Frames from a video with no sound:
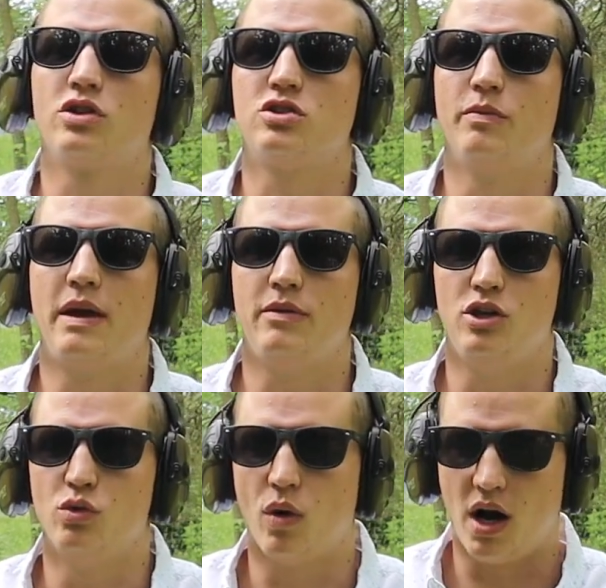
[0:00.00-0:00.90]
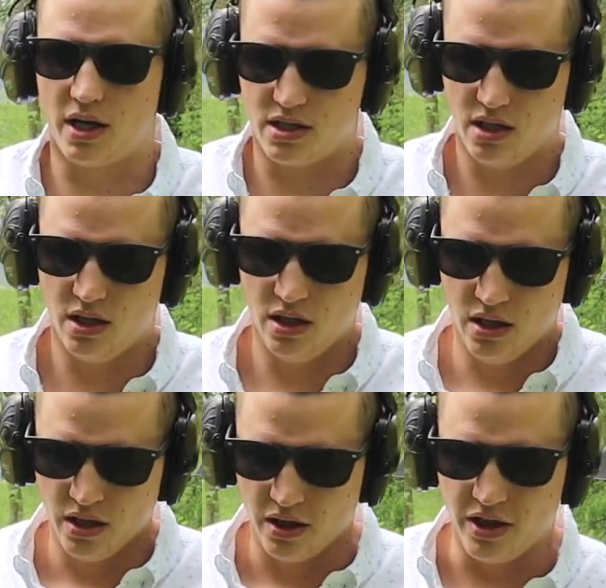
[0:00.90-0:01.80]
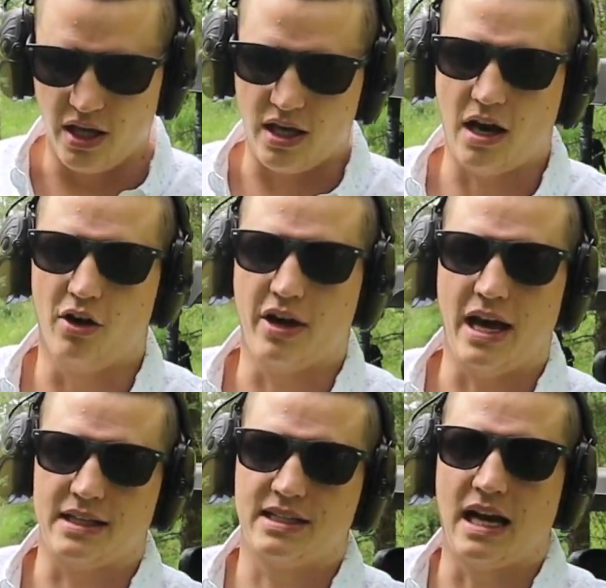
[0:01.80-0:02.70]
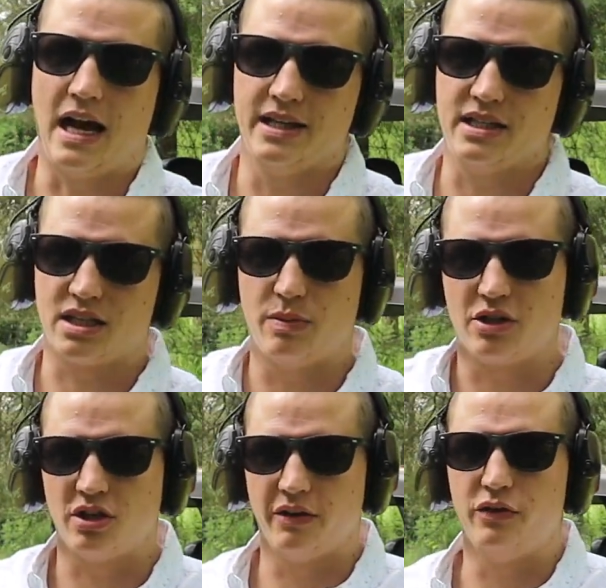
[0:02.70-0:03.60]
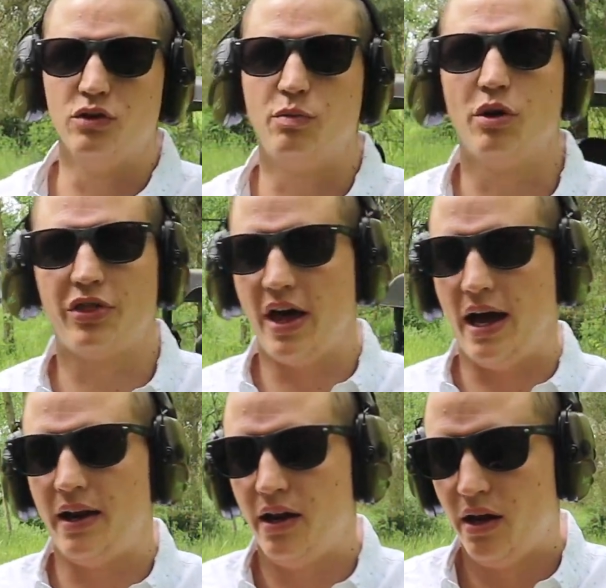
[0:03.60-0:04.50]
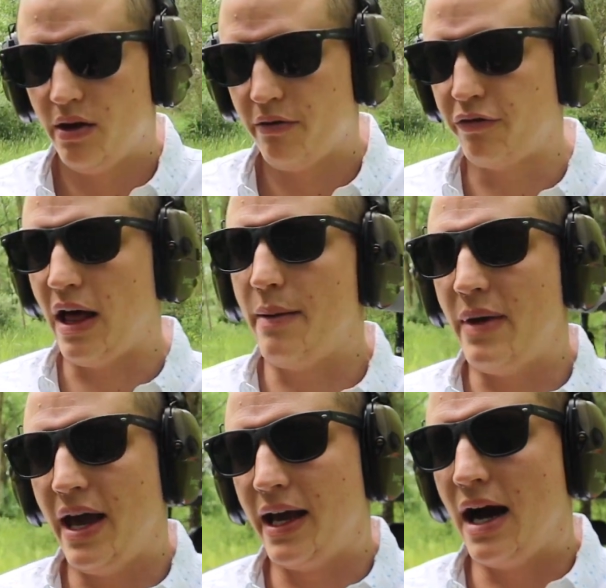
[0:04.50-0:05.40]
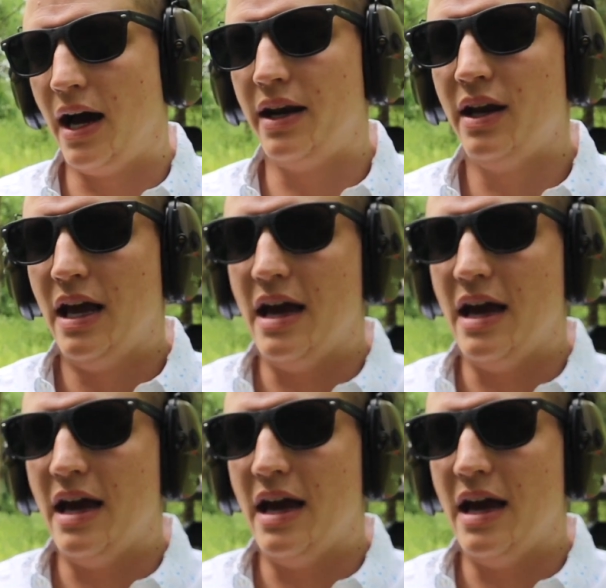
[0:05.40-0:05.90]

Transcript: So maybe you want the Hellcat size, especially if you put that flat mag on,